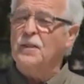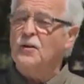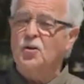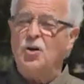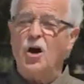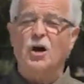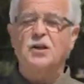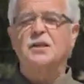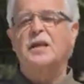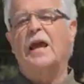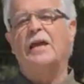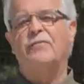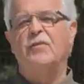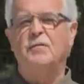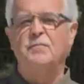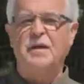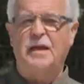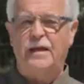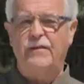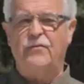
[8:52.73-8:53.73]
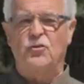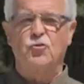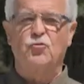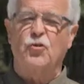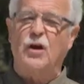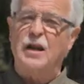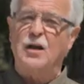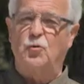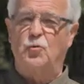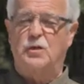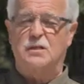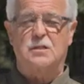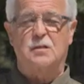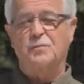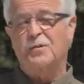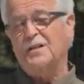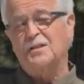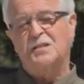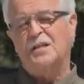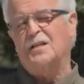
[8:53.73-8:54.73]
God gave him even greater
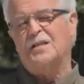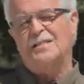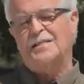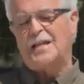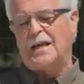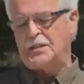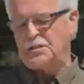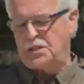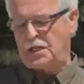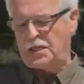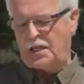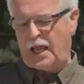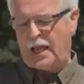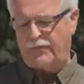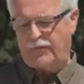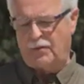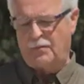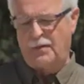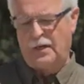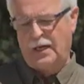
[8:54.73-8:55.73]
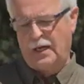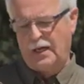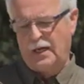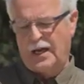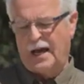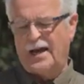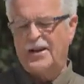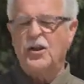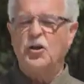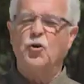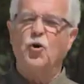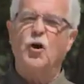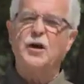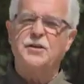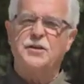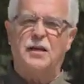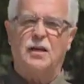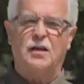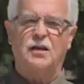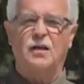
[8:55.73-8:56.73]
wisdom, because in a sense he gave him an
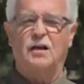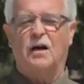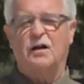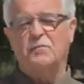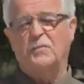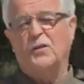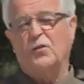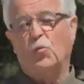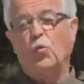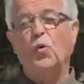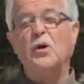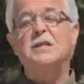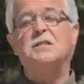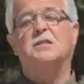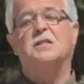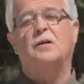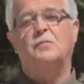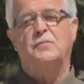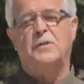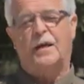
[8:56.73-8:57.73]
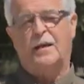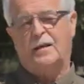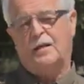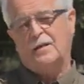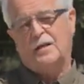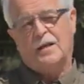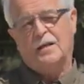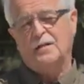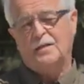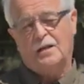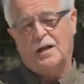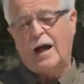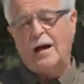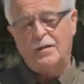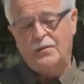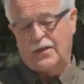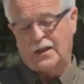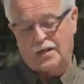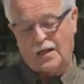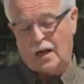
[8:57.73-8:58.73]
anointing, the wisdom
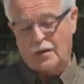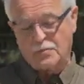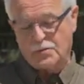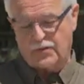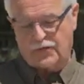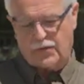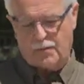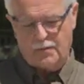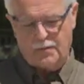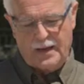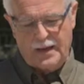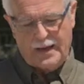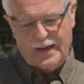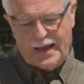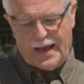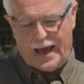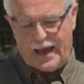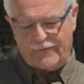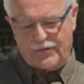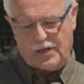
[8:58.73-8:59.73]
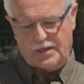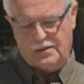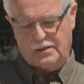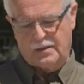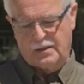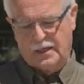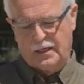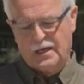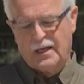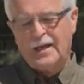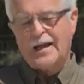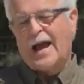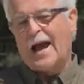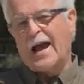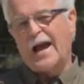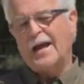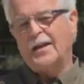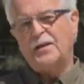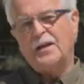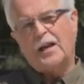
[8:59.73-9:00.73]
that comes from heaven.
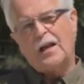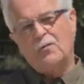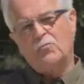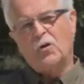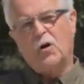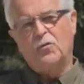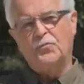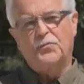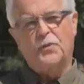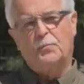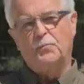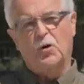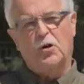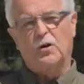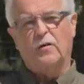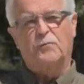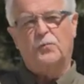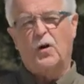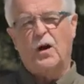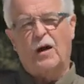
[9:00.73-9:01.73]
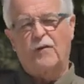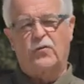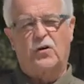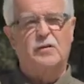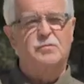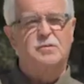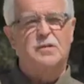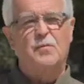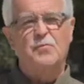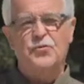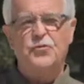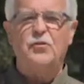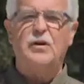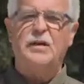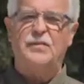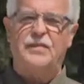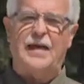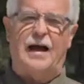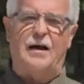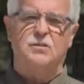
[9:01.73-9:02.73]
And he wrote the book of Proverbs, some
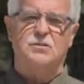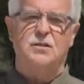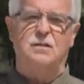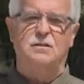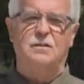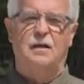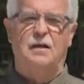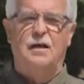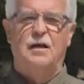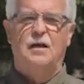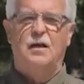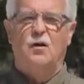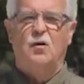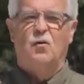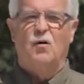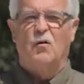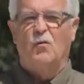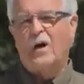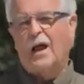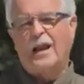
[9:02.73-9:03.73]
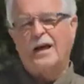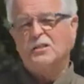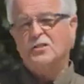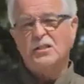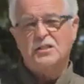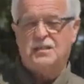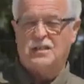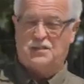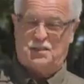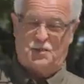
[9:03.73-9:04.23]
3,000, well, I just